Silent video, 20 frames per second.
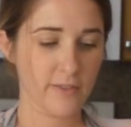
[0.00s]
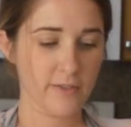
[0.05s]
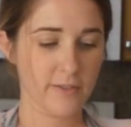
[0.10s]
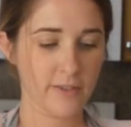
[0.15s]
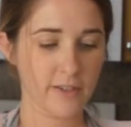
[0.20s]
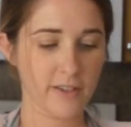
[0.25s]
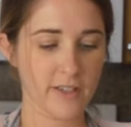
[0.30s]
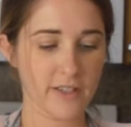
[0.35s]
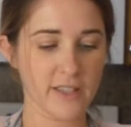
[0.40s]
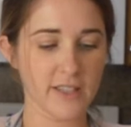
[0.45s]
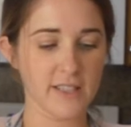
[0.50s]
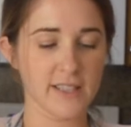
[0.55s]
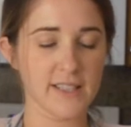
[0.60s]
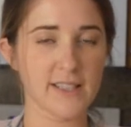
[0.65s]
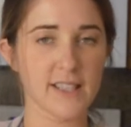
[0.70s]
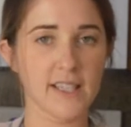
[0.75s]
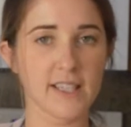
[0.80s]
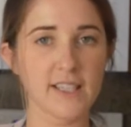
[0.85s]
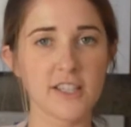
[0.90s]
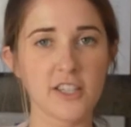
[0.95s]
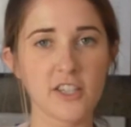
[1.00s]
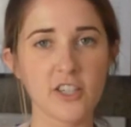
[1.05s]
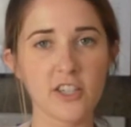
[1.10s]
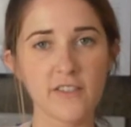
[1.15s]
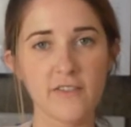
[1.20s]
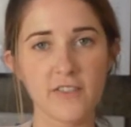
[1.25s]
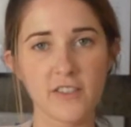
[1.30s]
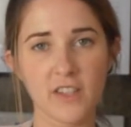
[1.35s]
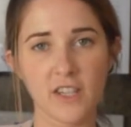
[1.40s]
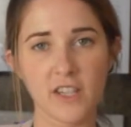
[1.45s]
For the center
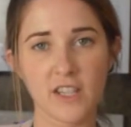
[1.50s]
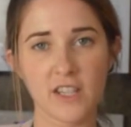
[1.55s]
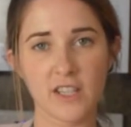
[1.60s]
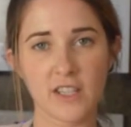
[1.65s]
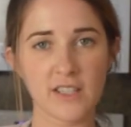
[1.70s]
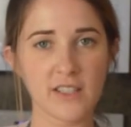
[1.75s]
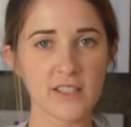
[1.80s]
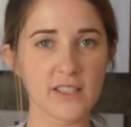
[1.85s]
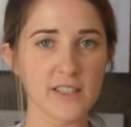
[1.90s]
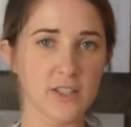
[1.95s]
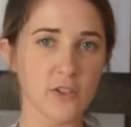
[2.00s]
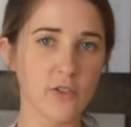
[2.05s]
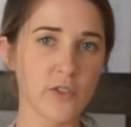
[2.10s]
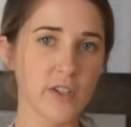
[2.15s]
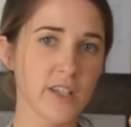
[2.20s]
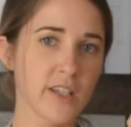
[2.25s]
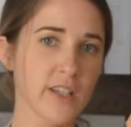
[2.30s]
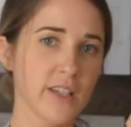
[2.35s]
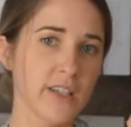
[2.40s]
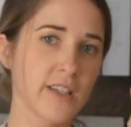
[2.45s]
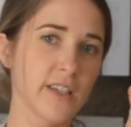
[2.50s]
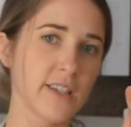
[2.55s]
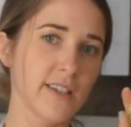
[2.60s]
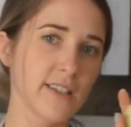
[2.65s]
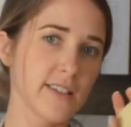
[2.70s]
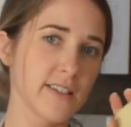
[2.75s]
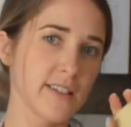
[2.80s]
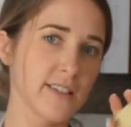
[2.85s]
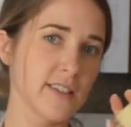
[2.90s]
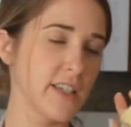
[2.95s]
of these, you can
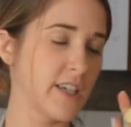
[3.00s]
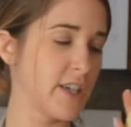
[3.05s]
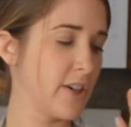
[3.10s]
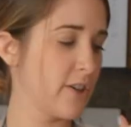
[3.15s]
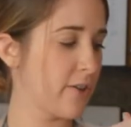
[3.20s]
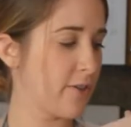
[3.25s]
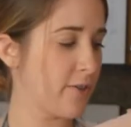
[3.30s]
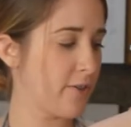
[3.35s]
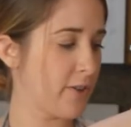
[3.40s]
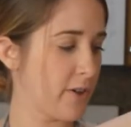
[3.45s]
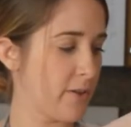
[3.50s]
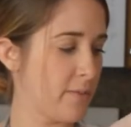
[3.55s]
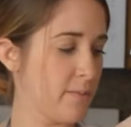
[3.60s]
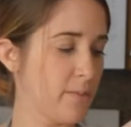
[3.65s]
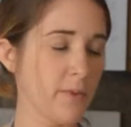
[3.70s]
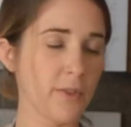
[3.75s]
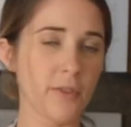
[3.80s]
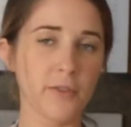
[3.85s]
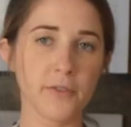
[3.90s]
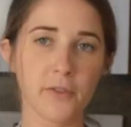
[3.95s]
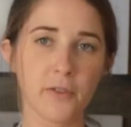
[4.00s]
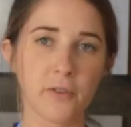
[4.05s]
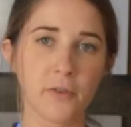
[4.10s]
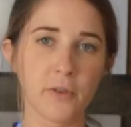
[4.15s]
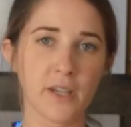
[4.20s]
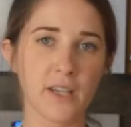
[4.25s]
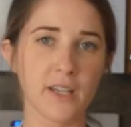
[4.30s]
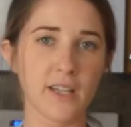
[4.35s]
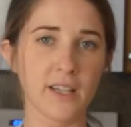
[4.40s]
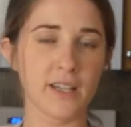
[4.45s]
stick your thumb through
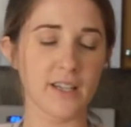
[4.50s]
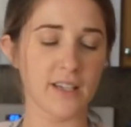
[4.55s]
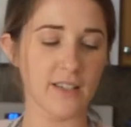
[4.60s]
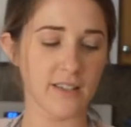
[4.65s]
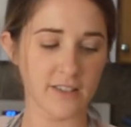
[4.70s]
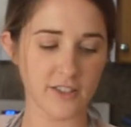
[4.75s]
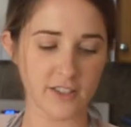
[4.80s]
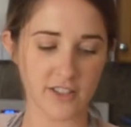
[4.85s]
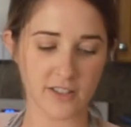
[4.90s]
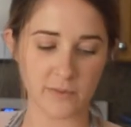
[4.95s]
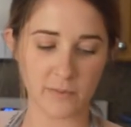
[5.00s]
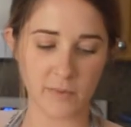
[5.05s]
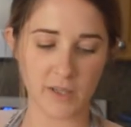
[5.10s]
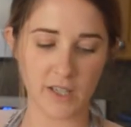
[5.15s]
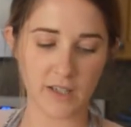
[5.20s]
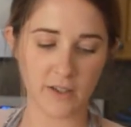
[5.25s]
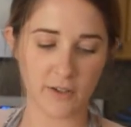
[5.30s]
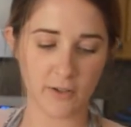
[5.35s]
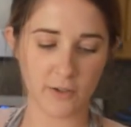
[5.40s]
it and just make a